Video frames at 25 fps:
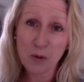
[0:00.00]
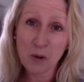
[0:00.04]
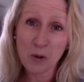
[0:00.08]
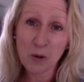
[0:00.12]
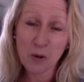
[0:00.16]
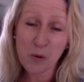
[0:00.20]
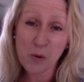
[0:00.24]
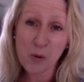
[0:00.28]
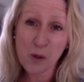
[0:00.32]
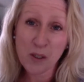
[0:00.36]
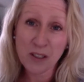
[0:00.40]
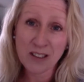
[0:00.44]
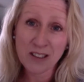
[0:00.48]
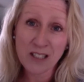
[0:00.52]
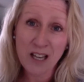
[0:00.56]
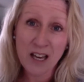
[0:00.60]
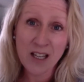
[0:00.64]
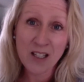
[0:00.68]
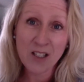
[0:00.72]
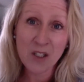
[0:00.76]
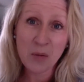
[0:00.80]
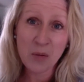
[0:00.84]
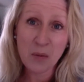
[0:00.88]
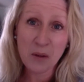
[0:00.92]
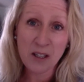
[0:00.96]
always say
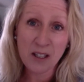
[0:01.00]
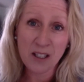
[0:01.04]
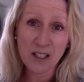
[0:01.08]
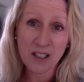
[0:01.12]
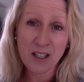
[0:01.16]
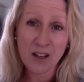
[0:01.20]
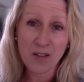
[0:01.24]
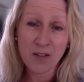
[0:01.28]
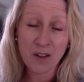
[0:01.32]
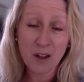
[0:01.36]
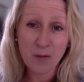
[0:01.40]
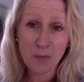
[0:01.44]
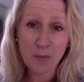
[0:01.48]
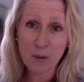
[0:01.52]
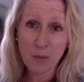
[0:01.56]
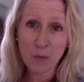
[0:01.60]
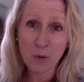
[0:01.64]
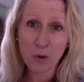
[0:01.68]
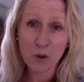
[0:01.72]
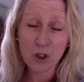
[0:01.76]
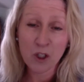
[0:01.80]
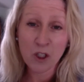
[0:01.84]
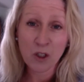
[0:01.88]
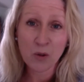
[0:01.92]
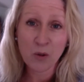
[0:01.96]
to me, if they've been
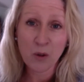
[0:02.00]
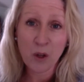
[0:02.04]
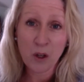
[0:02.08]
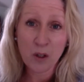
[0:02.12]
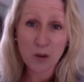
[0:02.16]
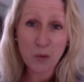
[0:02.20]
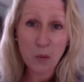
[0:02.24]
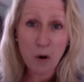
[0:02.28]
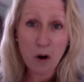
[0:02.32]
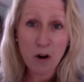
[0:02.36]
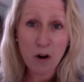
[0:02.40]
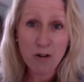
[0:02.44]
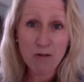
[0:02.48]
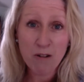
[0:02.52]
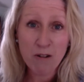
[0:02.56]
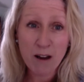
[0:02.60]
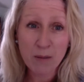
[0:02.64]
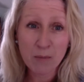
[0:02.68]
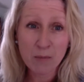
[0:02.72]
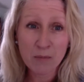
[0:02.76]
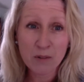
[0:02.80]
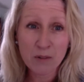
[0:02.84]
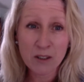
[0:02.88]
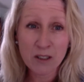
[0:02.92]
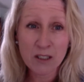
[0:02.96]
watching all those
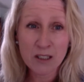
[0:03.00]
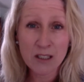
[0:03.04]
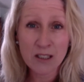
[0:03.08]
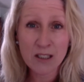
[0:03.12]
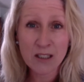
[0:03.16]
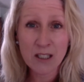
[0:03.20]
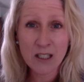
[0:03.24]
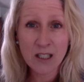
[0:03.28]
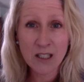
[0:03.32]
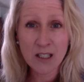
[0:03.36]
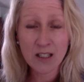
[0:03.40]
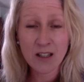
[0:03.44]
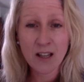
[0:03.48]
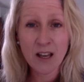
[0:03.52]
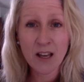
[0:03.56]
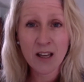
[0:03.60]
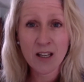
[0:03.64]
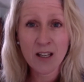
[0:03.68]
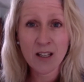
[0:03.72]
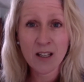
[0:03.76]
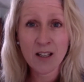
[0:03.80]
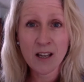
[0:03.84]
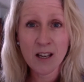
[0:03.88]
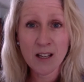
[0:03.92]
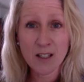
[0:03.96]
programmes, is that
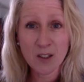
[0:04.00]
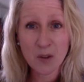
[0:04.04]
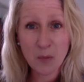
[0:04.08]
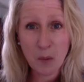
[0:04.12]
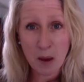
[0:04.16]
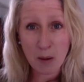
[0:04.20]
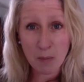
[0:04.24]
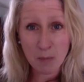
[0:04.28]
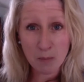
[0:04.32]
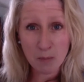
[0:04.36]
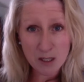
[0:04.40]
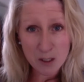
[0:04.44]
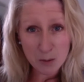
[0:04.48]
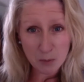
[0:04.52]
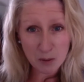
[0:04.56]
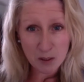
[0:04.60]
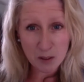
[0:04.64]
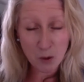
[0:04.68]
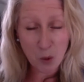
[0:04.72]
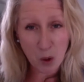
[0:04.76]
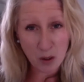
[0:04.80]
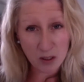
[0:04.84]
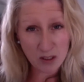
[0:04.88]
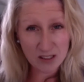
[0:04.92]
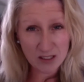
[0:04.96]
they expect me to be
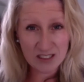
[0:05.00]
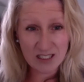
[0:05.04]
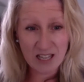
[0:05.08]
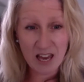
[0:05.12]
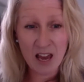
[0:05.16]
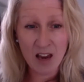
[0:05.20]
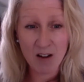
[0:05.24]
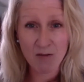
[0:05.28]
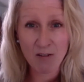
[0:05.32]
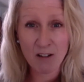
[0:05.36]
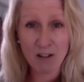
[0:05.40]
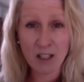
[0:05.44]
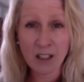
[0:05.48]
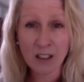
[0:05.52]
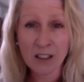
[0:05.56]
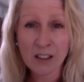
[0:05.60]
quite scary.